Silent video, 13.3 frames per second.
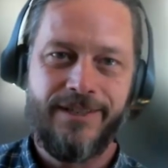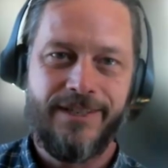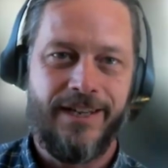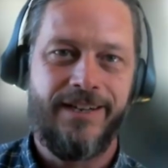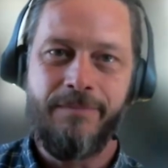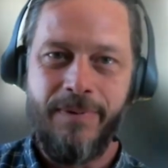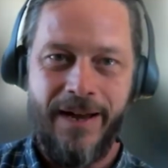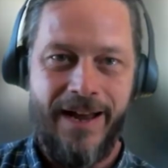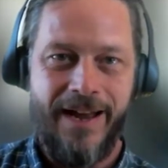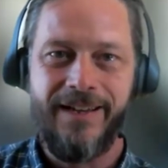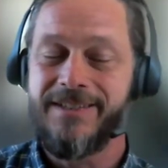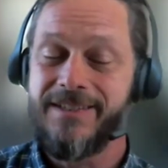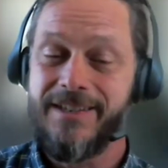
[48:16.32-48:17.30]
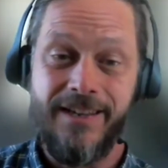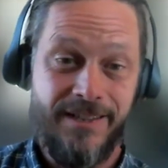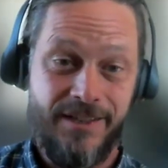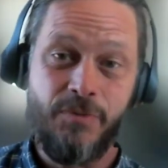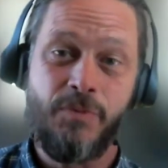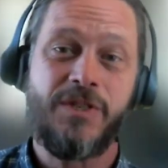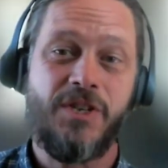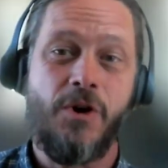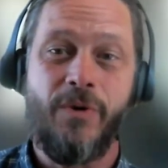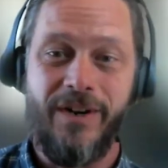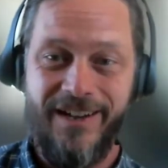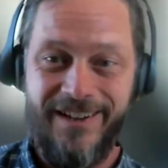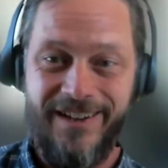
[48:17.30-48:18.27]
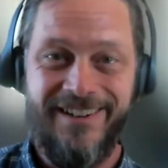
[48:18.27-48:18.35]
send it back and say, this is what's
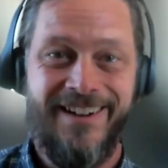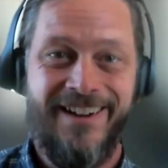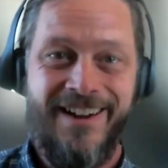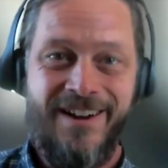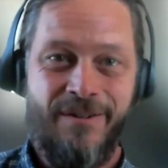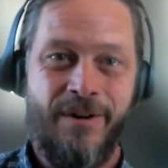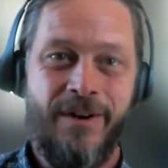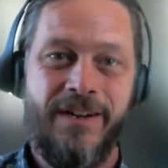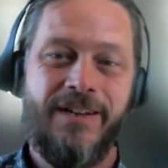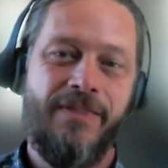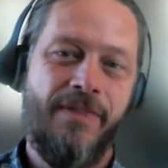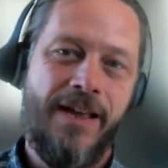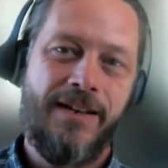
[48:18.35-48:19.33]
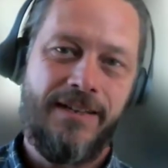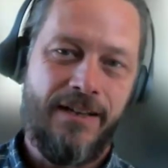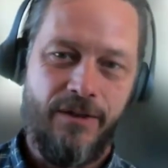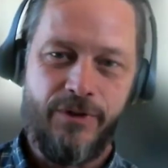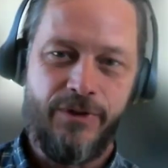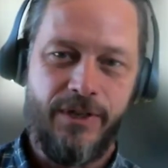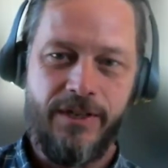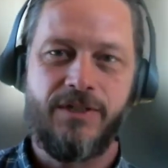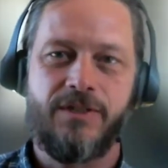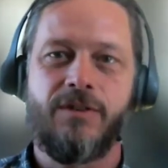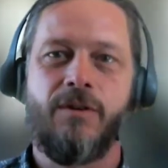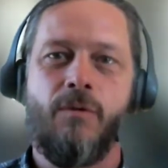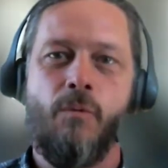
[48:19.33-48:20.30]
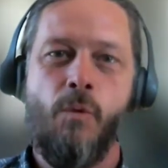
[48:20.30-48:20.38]
going on, right? And that tells
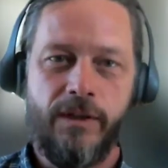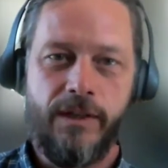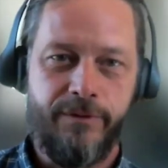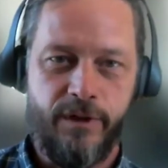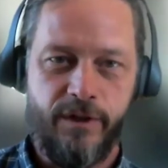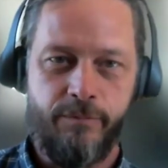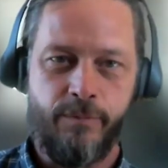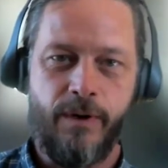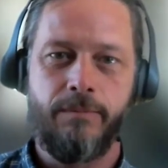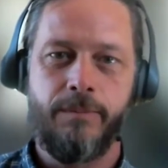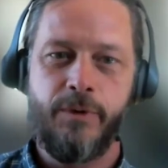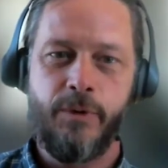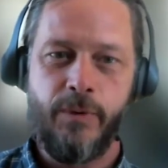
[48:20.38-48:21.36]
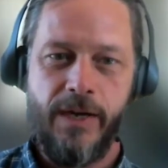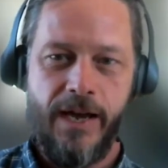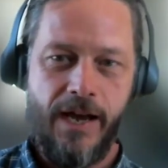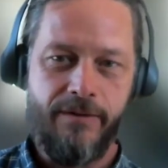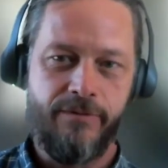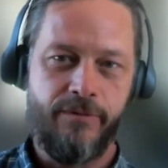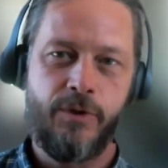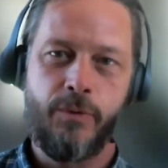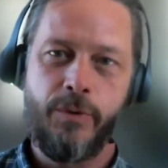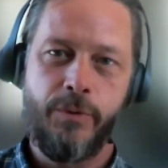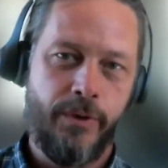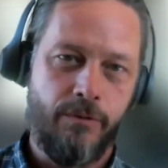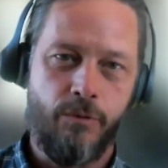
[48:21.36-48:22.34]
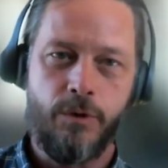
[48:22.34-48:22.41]
us what level of problem do we have? Do we
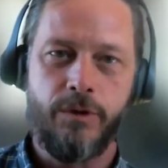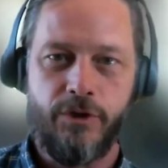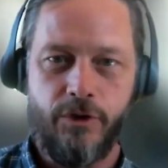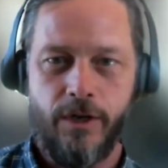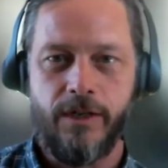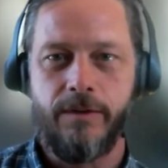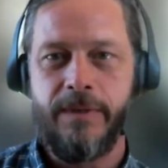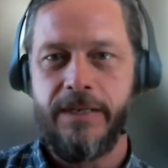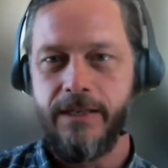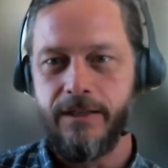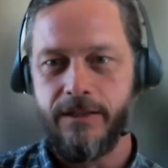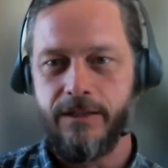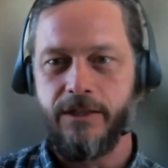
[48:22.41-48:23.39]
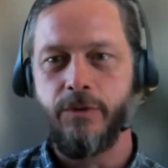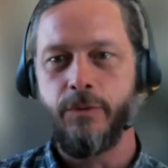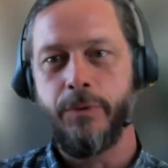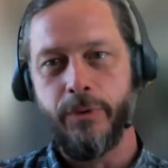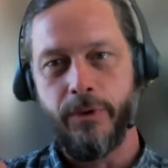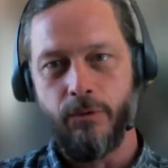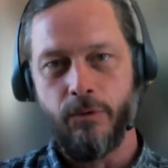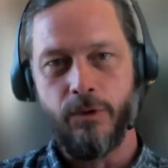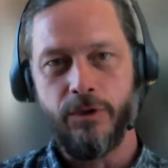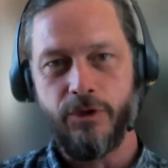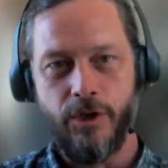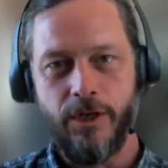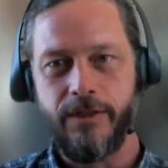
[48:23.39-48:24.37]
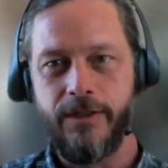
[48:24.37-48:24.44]
want to roll a truck immediately? Do we want to roll a
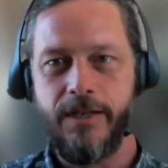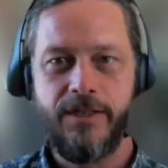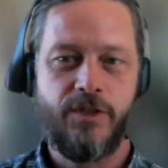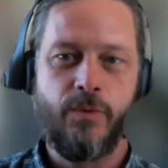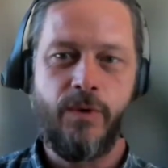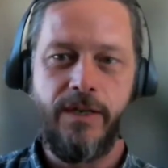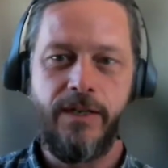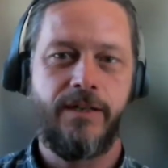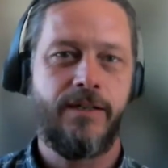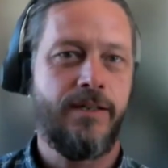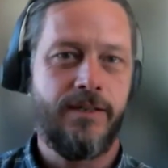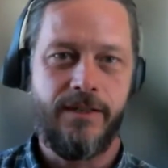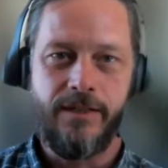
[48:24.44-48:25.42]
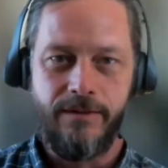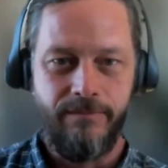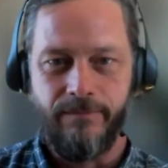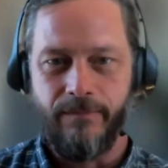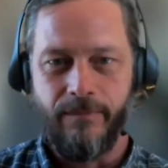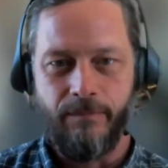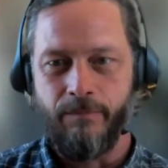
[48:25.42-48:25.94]
truck next week? Is it